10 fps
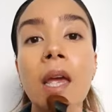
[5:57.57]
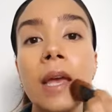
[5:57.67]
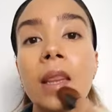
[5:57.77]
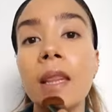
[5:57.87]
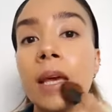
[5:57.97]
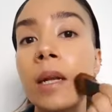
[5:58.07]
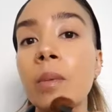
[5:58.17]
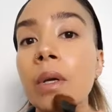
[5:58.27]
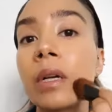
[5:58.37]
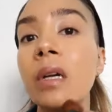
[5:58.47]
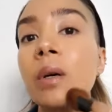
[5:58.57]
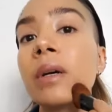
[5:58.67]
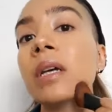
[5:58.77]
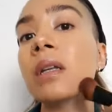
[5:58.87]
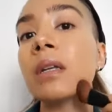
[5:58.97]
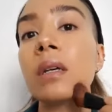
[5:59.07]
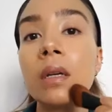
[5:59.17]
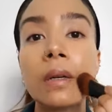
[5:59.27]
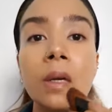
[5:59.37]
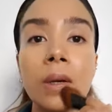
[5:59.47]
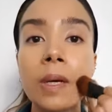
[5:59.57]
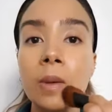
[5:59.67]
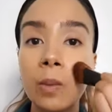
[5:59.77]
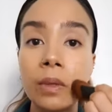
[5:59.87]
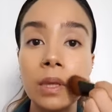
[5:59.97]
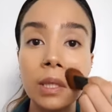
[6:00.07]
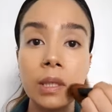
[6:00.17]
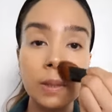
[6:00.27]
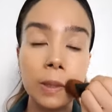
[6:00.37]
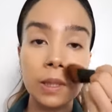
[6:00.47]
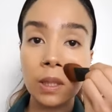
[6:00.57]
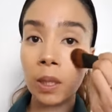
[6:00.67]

And then I'm gonna go in with this